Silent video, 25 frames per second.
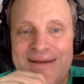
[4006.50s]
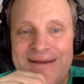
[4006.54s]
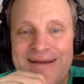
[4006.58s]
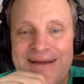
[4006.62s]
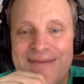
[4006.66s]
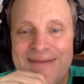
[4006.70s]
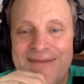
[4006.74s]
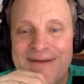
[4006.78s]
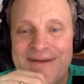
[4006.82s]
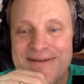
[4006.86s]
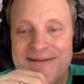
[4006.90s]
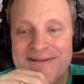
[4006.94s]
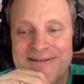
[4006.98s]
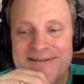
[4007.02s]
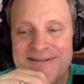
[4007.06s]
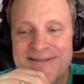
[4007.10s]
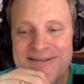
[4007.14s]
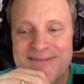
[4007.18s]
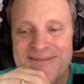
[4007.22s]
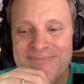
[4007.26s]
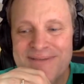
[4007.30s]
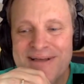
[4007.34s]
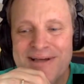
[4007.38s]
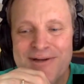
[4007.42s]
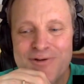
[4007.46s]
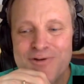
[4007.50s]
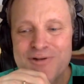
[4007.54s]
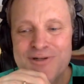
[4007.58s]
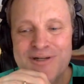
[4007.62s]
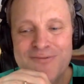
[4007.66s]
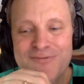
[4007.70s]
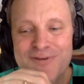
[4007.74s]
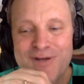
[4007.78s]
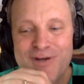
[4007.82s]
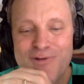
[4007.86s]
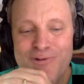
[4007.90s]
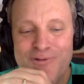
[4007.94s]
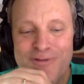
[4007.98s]
And that is that they couldn't have
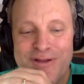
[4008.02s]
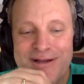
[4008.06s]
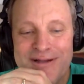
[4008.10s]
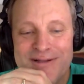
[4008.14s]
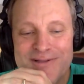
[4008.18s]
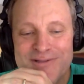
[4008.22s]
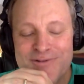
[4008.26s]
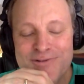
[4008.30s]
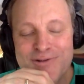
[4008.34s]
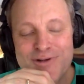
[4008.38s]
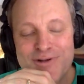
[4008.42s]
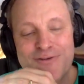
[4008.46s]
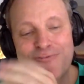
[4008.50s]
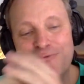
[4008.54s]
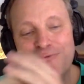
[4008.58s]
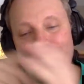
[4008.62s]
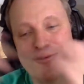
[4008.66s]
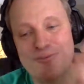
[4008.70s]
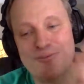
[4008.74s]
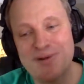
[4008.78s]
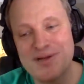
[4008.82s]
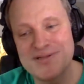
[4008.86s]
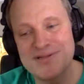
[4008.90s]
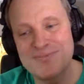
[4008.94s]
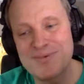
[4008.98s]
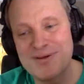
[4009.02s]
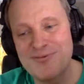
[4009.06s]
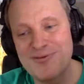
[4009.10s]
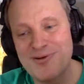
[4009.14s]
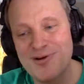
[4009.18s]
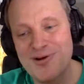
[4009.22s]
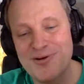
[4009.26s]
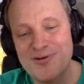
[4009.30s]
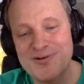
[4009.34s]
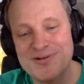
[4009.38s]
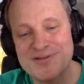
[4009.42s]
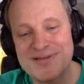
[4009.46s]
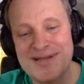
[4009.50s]
known that. So therefore, it must be
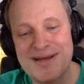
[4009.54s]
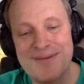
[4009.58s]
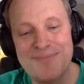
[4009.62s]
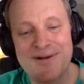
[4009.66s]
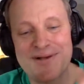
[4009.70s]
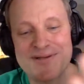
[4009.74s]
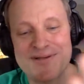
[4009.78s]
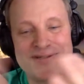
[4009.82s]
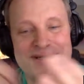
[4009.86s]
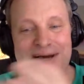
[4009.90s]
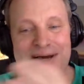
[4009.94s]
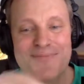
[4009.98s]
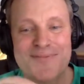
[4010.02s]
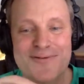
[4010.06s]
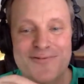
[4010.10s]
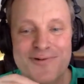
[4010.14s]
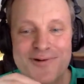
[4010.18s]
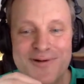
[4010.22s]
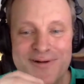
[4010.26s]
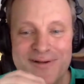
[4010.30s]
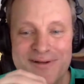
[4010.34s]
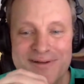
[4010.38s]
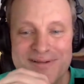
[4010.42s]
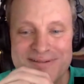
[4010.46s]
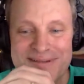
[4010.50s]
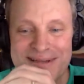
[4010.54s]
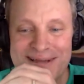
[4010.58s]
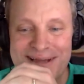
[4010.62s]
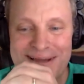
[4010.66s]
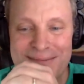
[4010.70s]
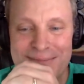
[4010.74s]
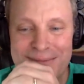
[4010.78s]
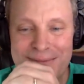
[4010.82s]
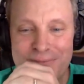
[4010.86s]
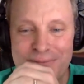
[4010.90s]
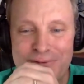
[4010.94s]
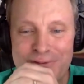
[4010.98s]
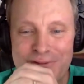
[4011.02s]
false. That must not be what it is. They come
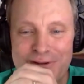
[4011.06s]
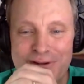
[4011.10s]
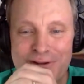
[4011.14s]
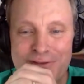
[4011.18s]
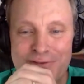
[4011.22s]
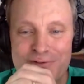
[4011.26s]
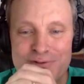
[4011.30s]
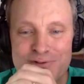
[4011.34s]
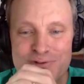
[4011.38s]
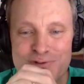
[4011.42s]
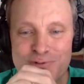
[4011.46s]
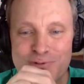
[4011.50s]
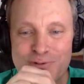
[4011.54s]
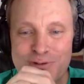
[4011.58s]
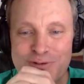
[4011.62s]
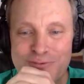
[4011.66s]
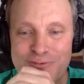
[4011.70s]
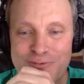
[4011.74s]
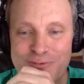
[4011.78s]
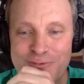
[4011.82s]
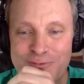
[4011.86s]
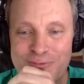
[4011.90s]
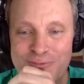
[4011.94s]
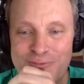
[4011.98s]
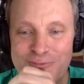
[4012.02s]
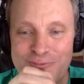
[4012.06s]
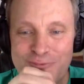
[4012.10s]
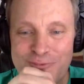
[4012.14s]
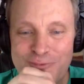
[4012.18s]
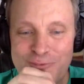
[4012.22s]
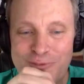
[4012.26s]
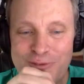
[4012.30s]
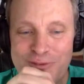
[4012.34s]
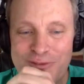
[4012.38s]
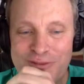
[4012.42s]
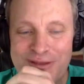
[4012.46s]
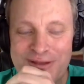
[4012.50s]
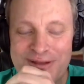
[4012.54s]
up with another story for
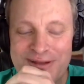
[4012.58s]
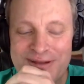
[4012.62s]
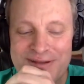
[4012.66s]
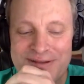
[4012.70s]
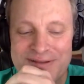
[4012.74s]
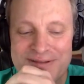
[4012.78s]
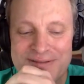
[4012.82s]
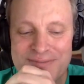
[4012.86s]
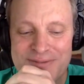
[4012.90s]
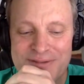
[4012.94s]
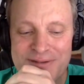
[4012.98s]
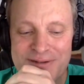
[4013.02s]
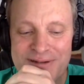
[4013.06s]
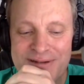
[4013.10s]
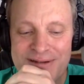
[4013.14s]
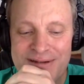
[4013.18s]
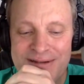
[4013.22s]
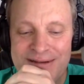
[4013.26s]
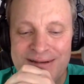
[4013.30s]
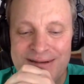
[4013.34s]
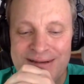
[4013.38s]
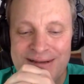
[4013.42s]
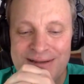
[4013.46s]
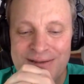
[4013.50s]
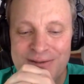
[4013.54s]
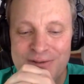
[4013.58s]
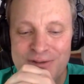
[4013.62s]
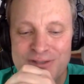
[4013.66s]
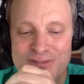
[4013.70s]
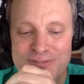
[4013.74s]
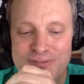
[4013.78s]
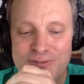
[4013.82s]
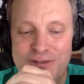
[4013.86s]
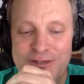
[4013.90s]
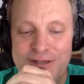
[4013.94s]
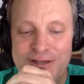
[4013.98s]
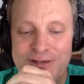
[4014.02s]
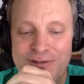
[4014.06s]
what that is. But it looks
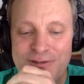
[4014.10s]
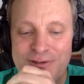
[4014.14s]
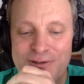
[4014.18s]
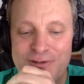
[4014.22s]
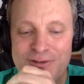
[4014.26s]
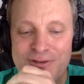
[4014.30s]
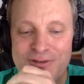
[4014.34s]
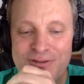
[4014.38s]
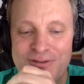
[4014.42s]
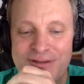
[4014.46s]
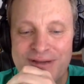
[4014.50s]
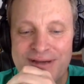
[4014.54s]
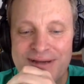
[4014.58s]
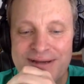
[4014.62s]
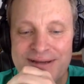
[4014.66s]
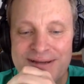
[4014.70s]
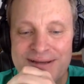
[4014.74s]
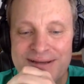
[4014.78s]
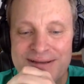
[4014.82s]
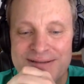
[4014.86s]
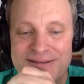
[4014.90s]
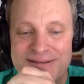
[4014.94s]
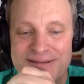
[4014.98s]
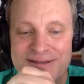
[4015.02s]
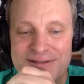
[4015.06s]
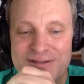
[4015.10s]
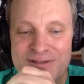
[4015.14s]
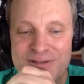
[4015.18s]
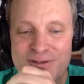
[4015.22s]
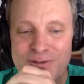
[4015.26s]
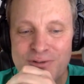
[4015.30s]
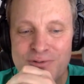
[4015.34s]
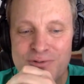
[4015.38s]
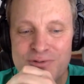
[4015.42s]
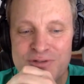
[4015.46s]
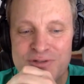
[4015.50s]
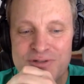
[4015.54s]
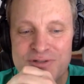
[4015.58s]
pretty clear that that is a
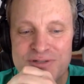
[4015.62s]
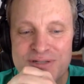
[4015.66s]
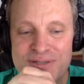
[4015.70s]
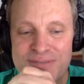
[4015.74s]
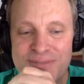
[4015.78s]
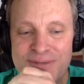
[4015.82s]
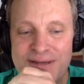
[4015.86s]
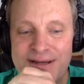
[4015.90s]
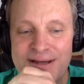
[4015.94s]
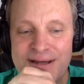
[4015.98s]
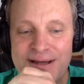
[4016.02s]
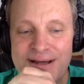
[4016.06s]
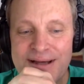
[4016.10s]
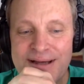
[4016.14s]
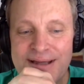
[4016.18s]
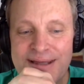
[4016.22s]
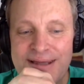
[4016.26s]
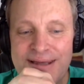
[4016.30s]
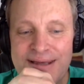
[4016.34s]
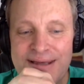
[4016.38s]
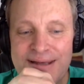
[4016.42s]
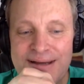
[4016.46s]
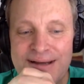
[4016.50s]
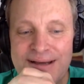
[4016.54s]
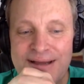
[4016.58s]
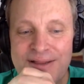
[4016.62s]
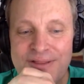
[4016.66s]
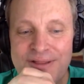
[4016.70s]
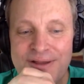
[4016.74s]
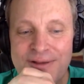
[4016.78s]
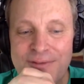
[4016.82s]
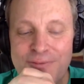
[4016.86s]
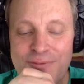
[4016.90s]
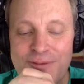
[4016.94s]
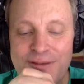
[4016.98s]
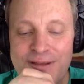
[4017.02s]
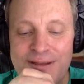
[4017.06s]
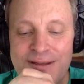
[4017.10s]
solar system. I think
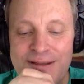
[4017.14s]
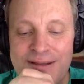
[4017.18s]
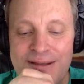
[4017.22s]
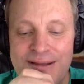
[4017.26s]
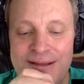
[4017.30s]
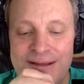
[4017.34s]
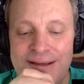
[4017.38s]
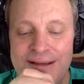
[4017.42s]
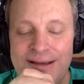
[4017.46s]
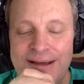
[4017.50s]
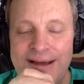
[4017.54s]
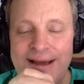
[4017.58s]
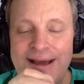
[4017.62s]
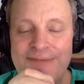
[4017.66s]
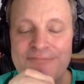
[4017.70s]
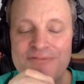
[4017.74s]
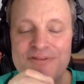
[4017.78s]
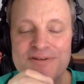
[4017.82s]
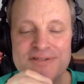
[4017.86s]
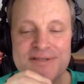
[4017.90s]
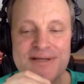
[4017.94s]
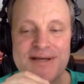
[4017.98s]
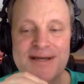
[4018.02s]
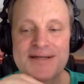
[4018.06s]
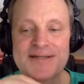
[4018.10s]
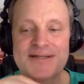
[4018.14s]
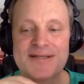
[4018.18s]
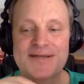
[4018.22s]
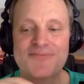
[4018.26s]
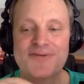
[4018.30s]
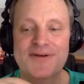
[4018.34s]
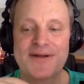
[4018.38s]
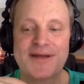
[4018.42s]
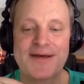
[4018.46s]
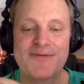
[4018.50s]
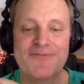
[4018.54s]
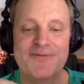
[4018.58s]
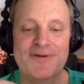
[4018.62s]
we have the
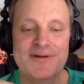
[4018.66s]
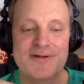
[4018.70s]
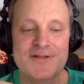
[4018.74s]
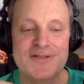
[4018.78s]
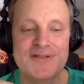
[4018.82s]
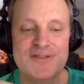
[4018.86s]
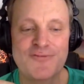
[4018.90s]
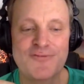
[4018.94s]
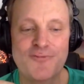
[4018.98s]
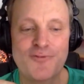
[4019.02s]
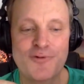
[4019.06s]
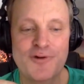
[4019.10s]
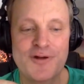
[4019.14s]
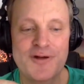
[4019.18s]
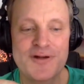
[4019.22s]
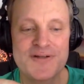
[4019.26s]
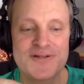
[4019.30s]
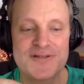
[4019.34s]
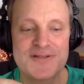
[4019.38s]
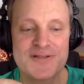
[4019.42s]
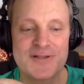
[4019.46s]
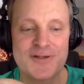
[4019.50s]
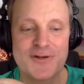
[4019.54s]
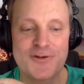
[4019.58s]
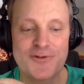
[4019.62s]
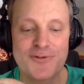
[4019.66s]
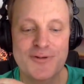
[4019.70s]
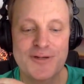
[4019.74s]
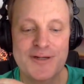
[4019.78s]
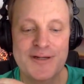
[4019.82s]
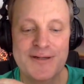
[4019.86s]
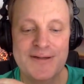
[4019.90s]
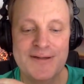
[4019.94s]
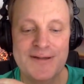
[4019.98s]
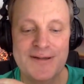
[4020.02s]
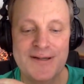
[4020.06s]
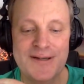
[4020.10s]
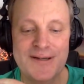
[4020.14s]
scientific evidence for his
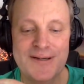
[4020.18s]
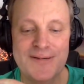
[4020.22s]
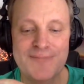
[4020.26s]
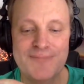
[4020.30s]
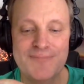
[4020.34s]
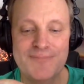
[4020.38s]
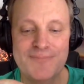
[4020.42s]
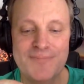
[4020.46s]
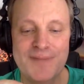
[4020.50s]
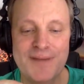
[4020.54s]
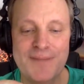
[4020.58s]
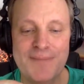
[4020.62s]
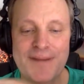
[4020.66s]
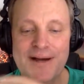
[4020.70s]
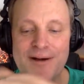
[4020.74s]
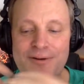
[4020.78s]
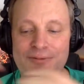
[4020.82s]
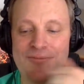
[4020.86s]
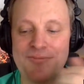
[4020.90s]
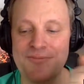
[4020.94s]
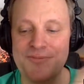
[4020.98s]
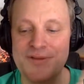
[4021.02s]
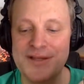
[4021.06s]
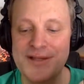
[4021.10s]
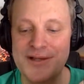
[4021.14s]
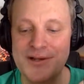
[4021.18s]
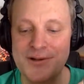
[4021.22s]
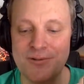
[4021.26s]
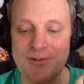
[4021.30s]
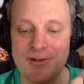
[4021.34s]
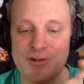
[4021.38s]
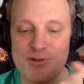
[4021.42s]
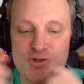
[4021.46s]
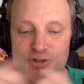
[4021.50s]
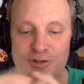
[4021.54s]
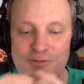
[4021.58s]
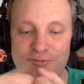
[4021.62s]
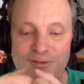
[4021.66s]
theory about the
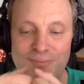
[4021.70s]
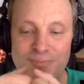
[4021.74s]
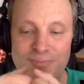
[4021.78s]
collision of the